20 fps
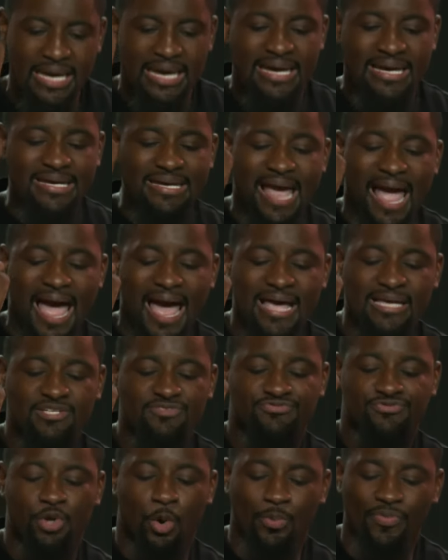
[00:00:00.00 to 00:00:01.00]
He
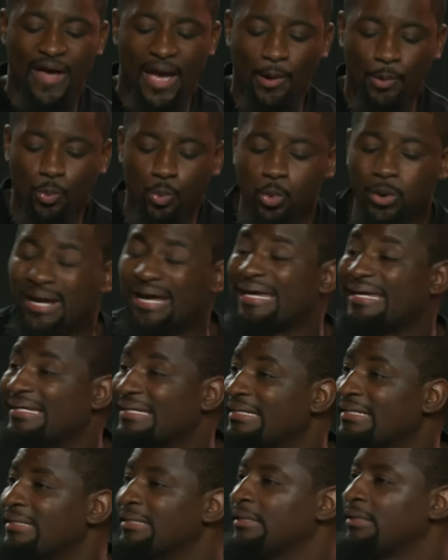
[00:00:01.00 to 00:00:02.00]
asked so that
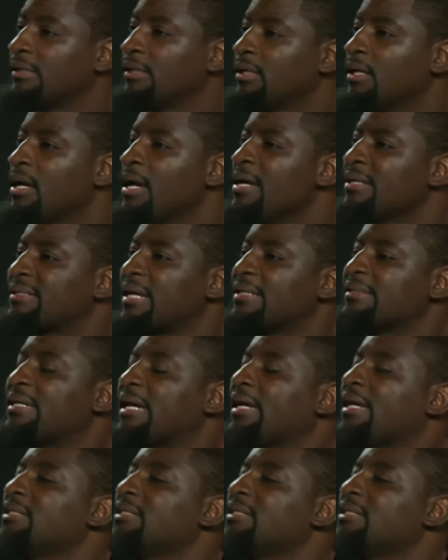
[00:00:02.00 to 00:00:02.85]
we can get